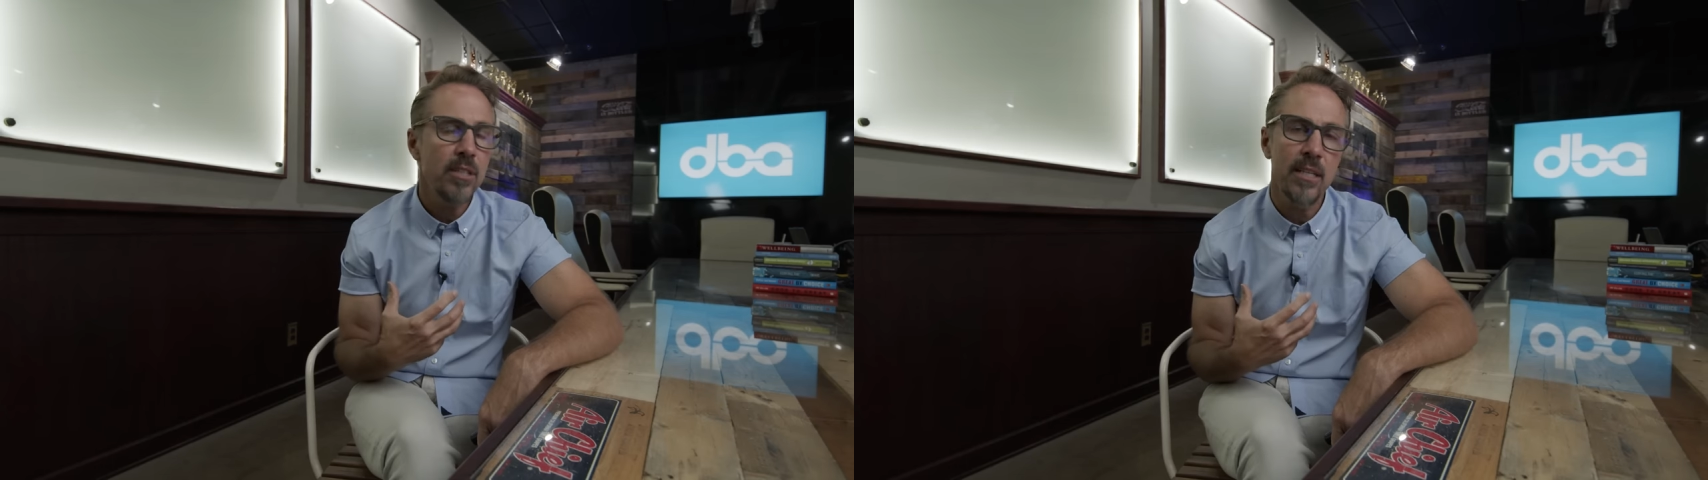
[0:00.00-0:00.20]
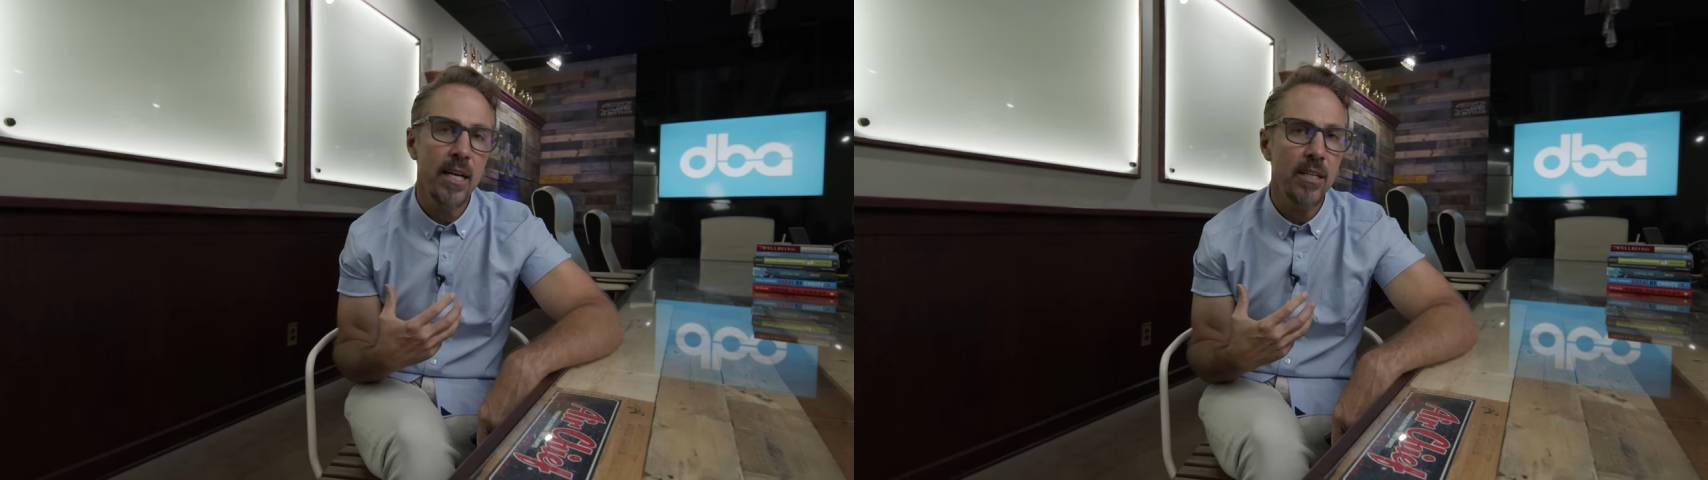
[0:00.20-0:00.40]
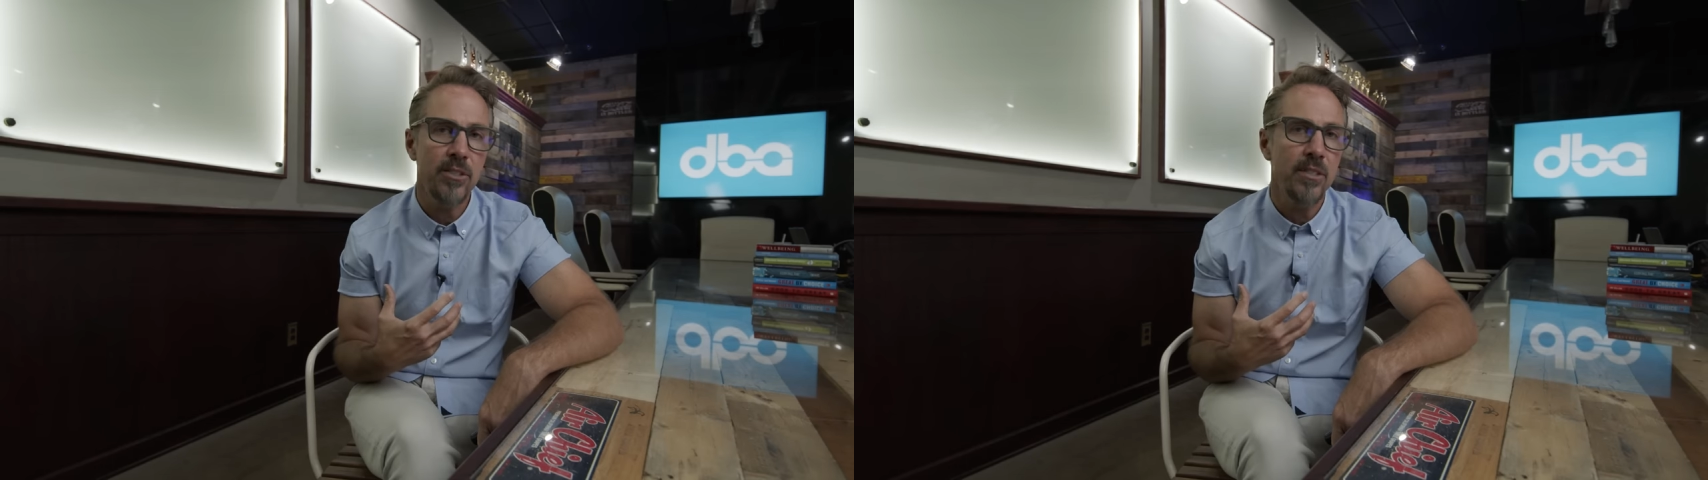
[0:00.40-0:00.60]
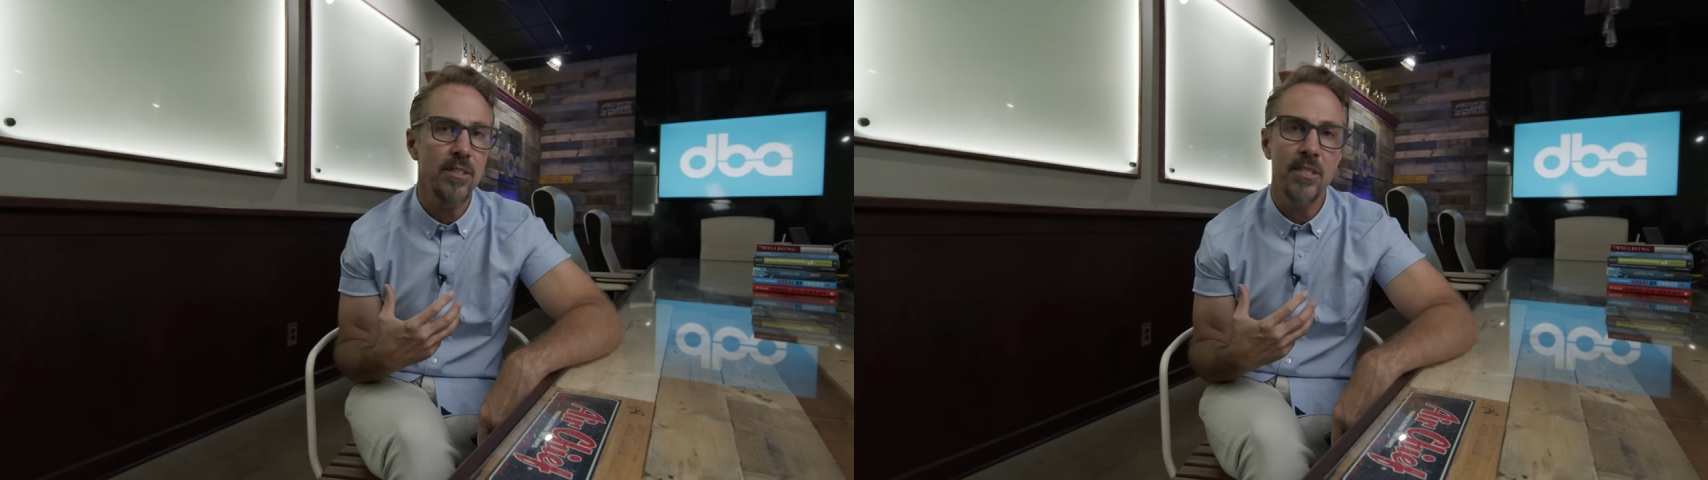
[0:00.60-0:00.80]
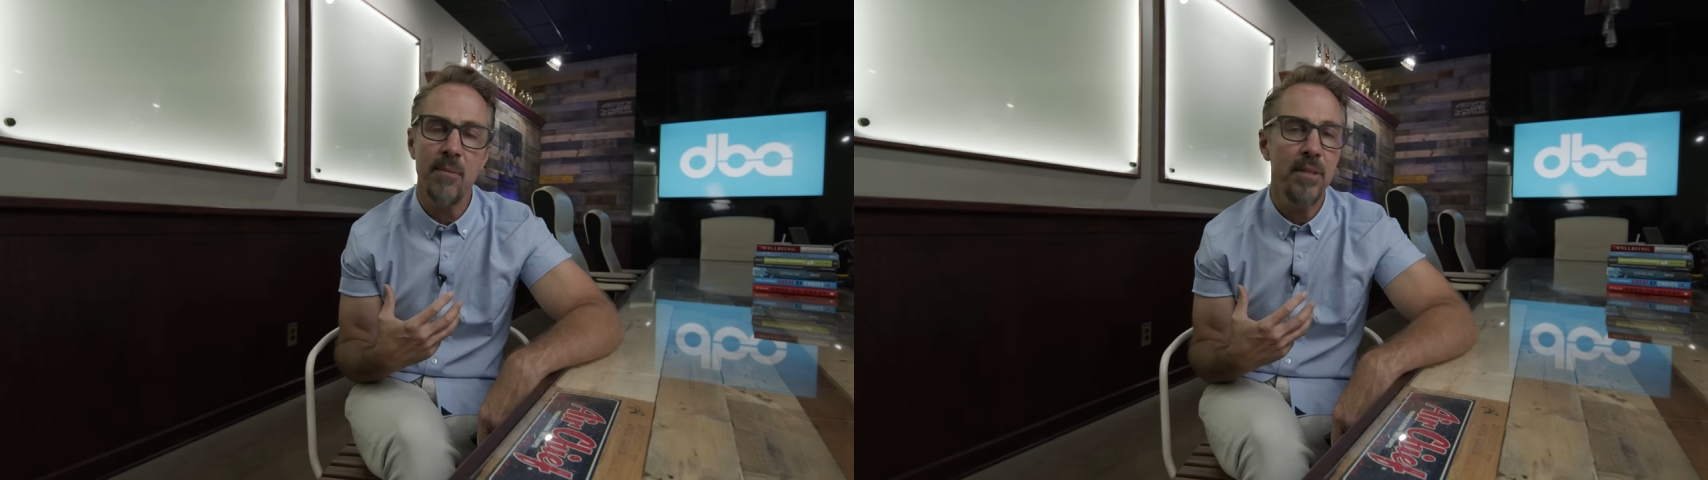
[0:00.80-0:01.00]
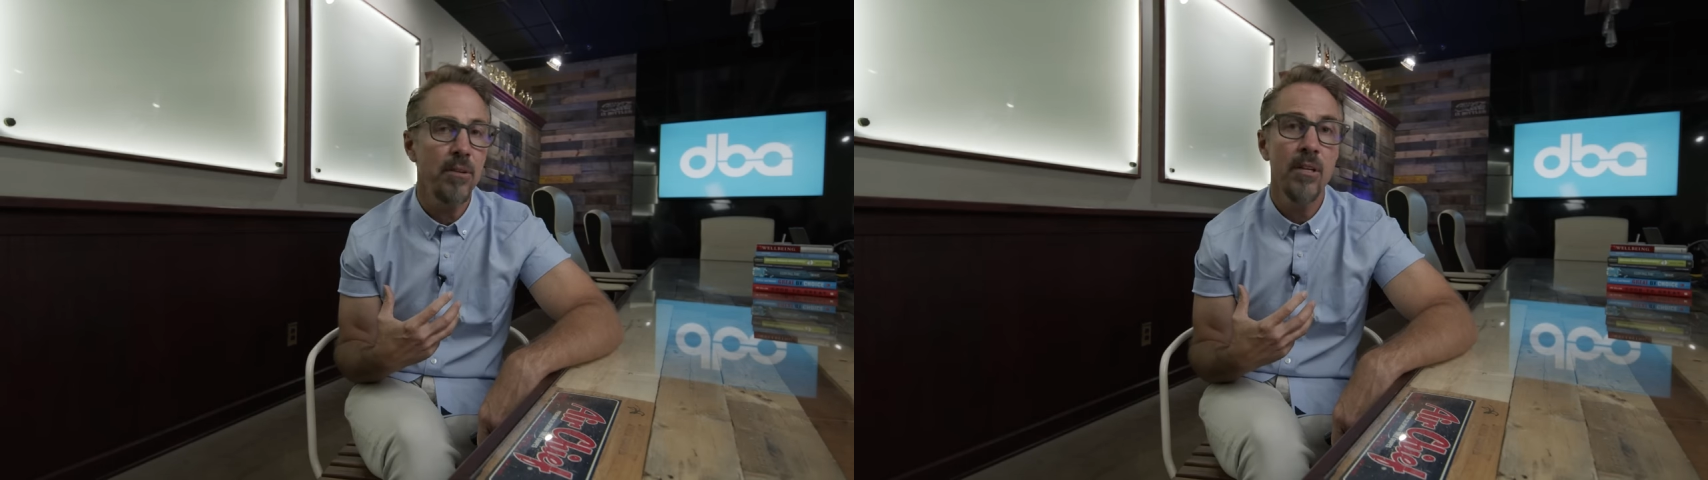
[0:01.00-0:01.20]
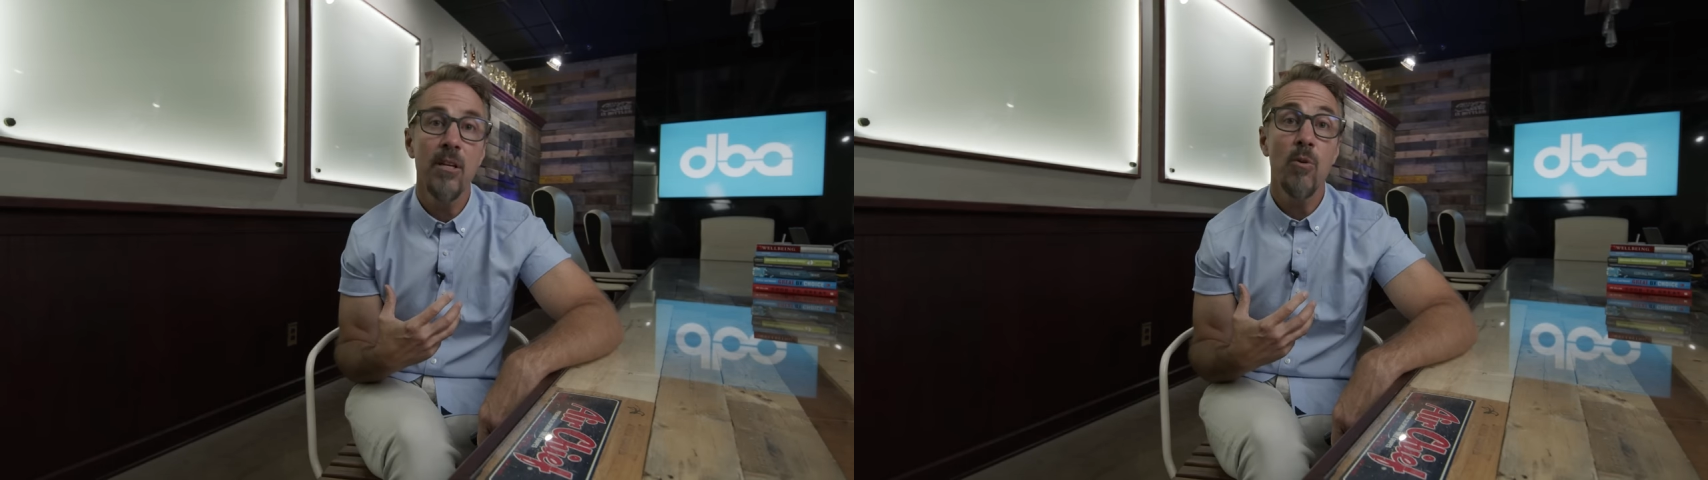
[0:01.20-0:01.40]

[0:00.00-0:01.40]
connection to something